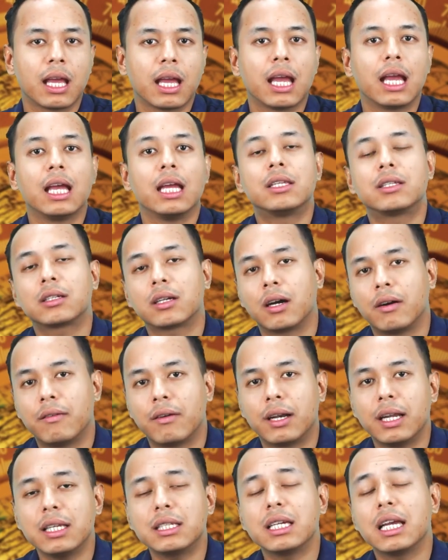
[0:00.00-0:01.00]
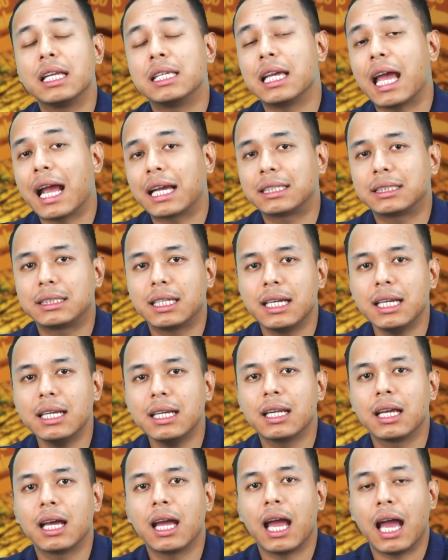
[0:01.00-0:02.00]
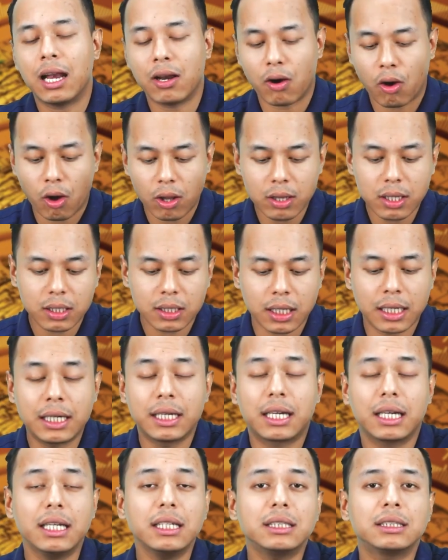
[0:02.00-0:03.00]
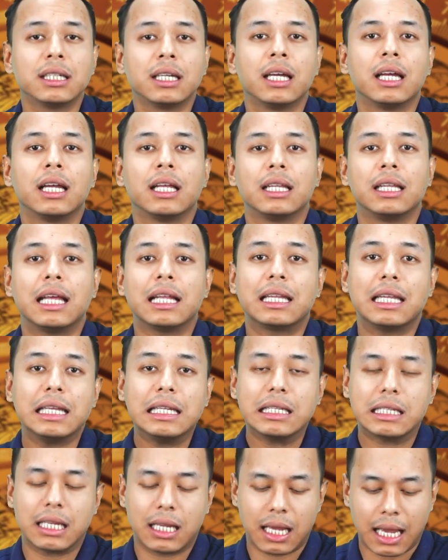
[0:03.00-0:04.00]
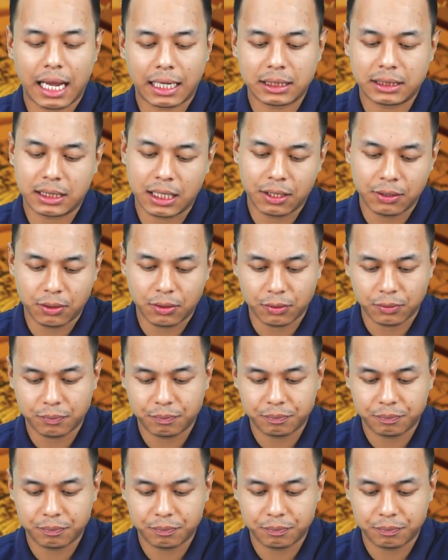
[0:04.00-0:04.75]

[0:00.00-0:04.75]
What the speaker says: its coverage, its extent, and all the countries that it extends to.